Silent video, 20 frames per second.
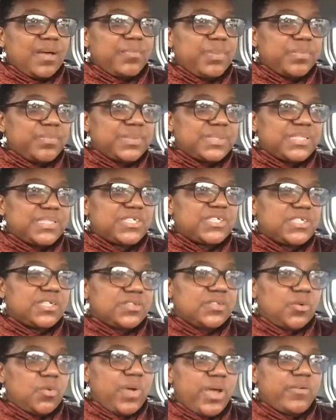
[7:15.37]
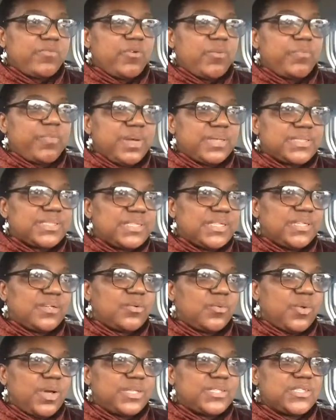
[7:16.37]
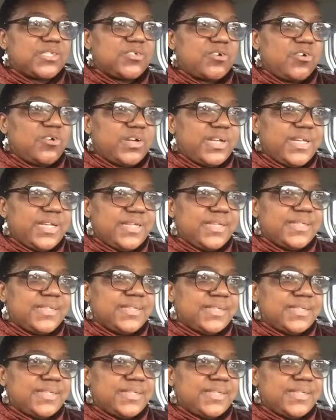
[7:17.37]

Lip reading: up a position quite robustly and quite strongly,